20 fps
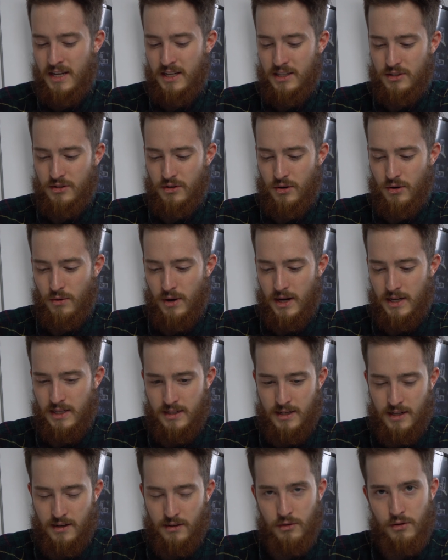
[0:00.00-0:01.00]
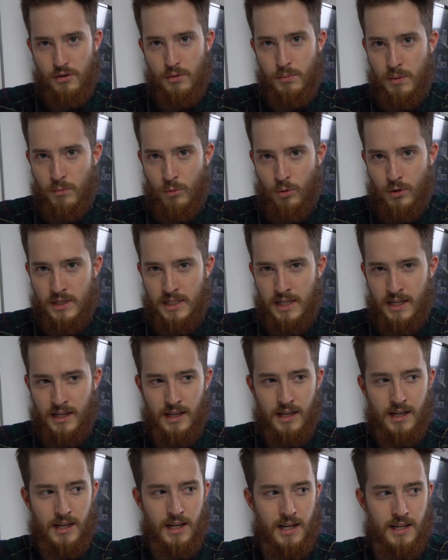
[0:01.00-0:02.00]
So I did a little bit more
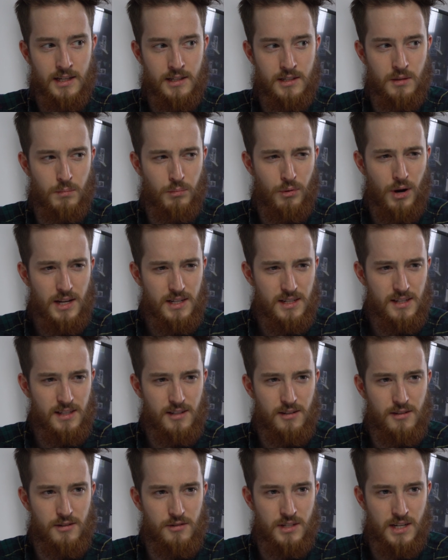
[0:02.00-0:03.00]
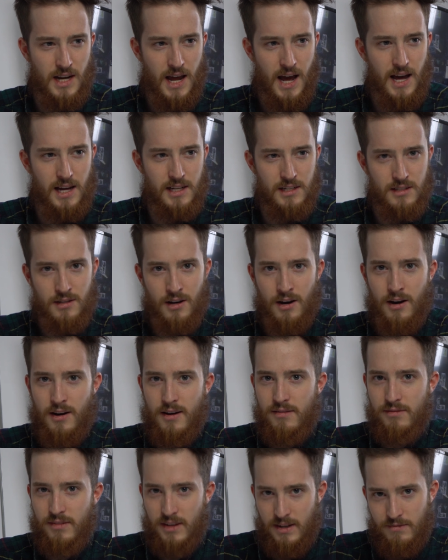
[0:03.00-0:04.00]
digging, and surprisingly there's not a
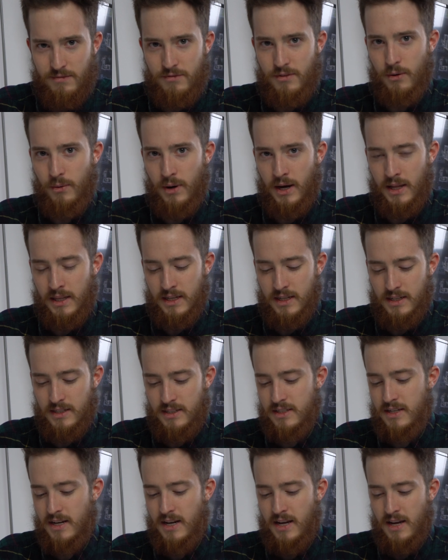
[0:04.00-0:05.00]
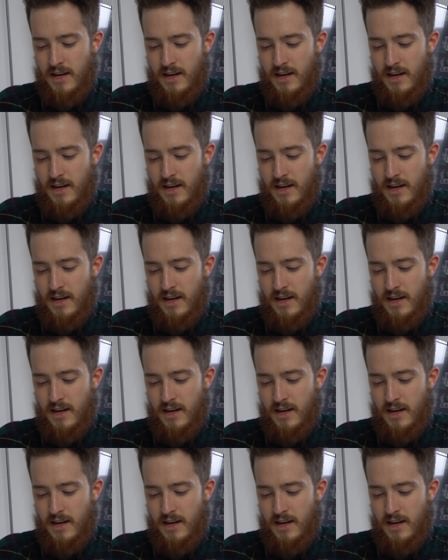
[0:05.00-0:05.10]
ton of info on this,